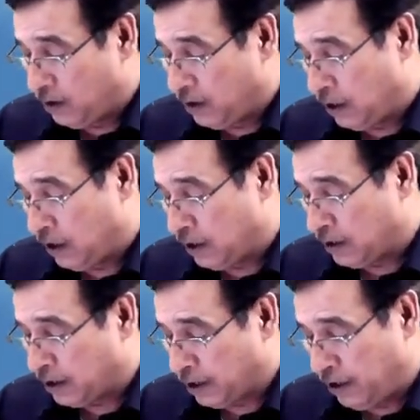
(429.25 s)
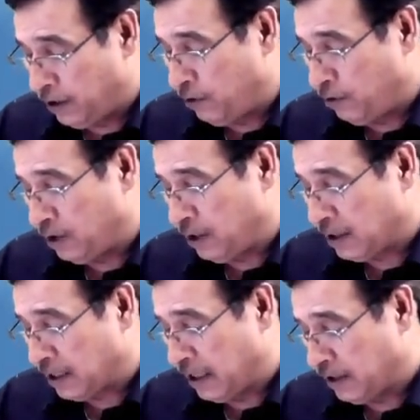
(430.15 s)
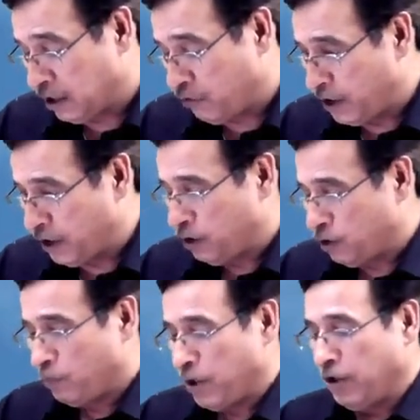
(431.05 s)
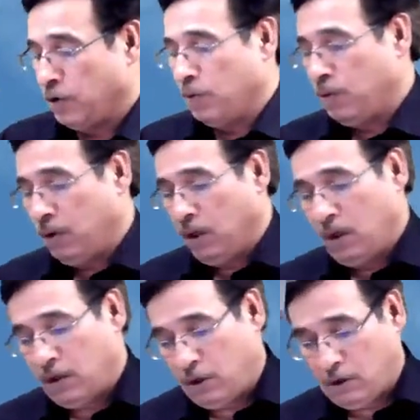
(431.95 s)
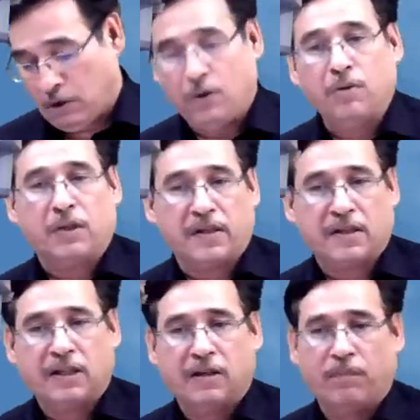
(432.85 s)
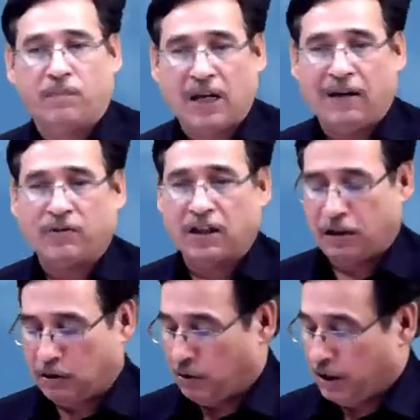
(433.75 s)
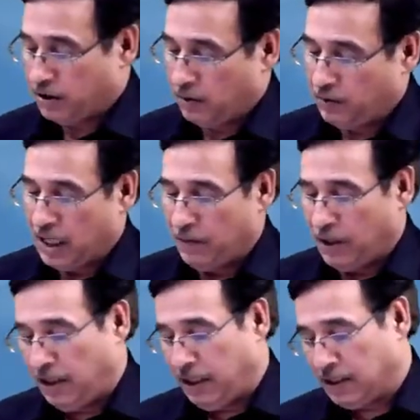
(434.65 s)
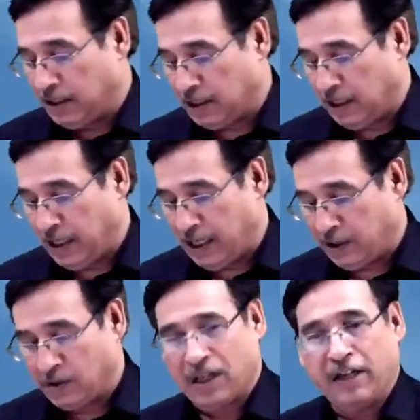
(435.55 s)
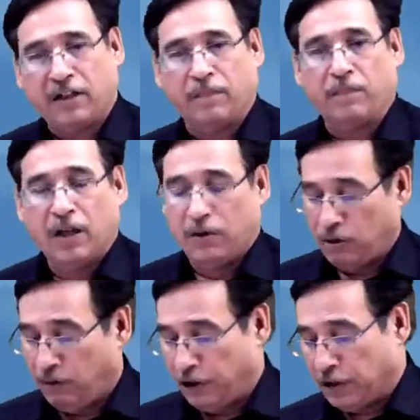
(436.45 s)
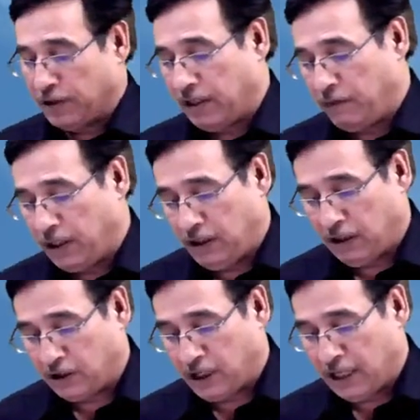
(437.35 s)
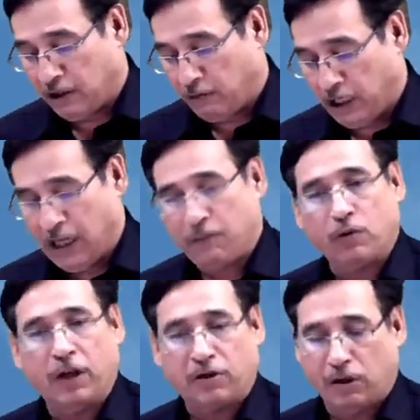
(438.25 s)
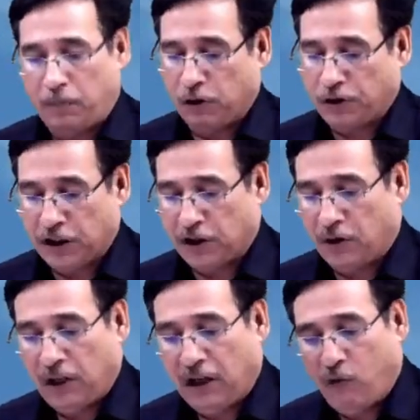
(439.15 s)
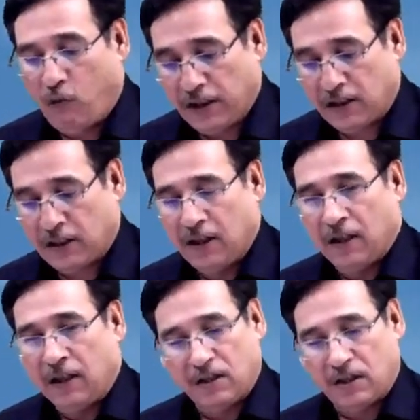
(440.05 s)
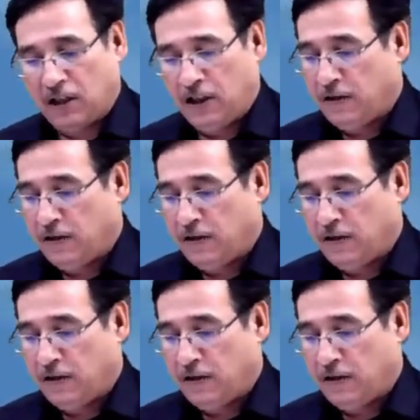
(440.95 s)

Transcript: Is it clear to you? This I just wanted to bring to your notice. I have seen students sometimes unnecessarily add this item. So if it is given in the trial, you will have to actually post it only once. Is it clear?